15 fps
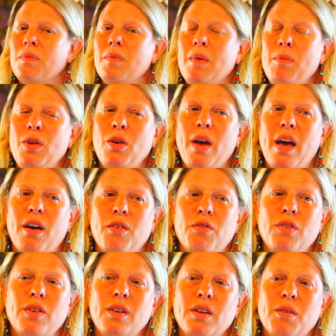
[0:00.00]
Maybe you have
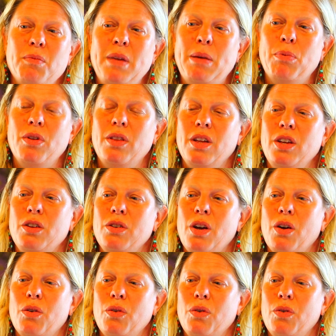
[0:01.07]
people that you
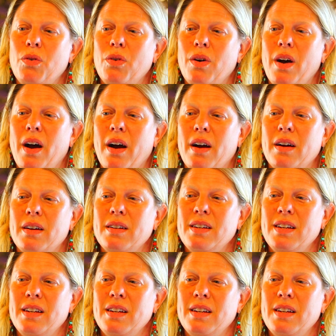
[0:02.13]
know who are